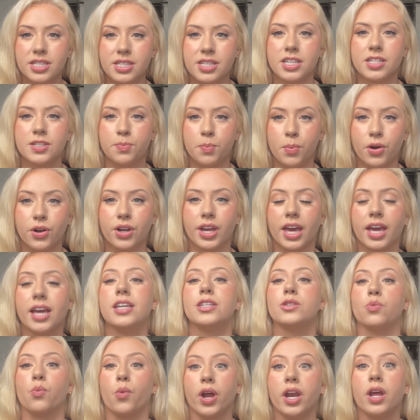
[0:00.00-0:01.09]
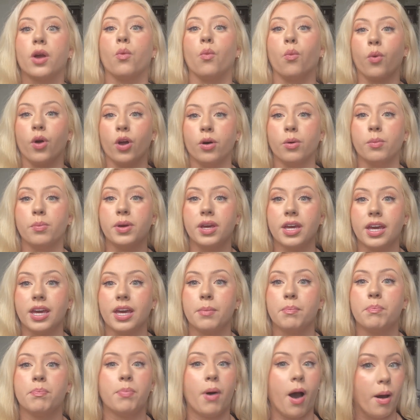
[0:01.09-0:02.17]
this book is when it will
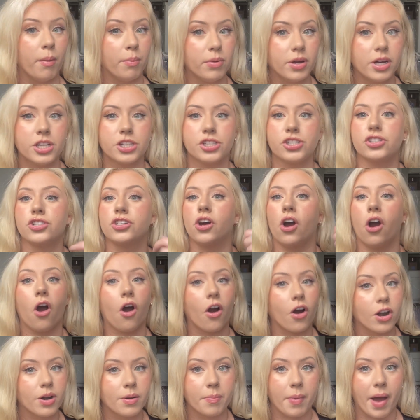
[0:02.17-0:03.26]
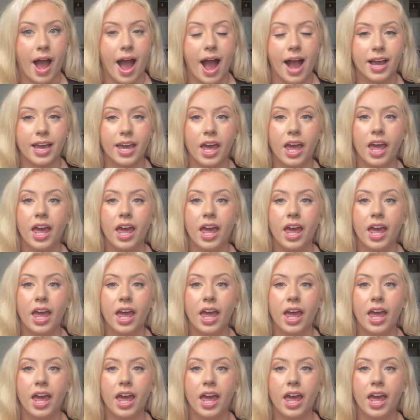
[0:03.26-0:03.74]
be published hardback.